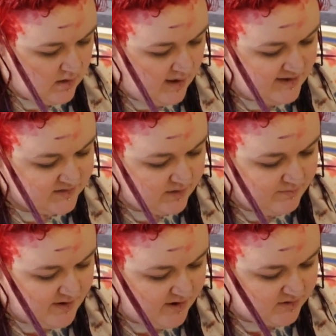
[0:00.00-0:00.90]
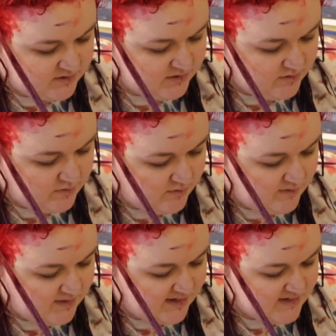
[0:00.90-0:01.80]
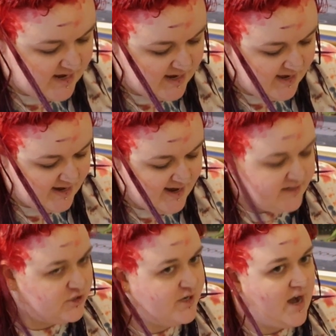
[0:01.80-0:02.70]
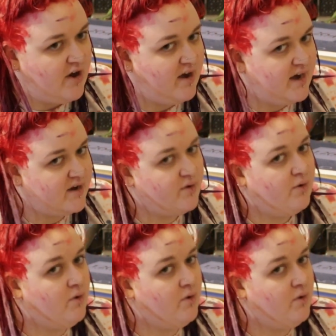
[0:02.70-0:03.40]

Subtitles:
as compared to like taking a generic